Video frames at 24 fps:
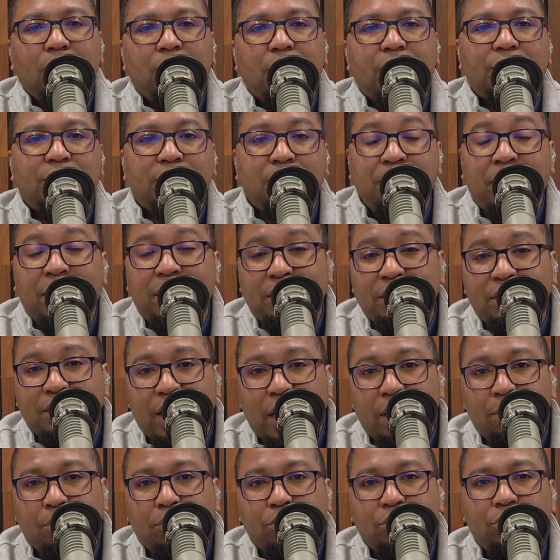is to make
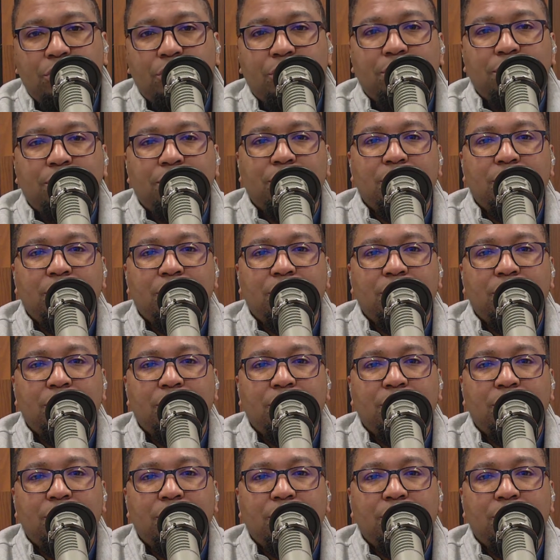disciples.